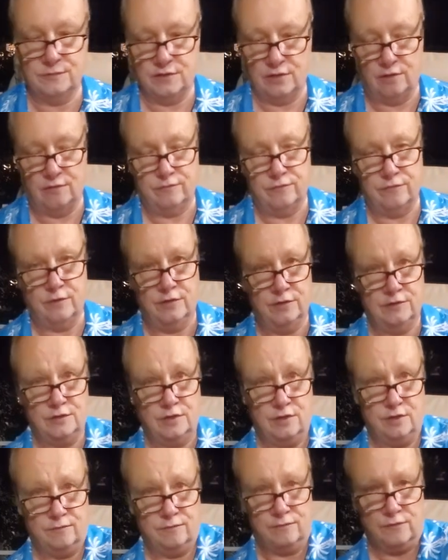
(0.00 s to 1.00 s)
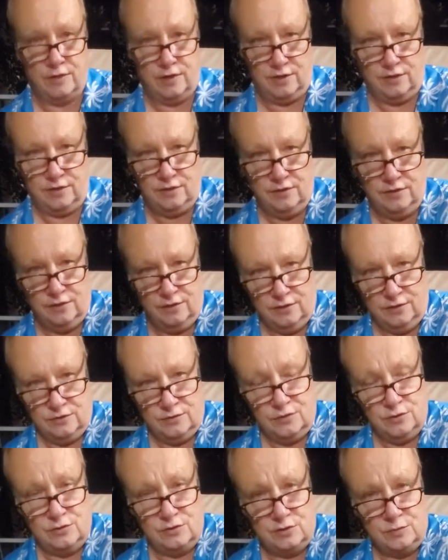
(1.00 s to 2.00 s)
tell a friend,
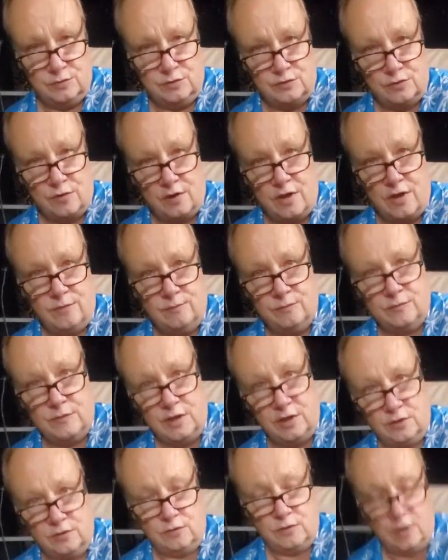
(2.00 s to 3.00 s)
do subscribe. Thank you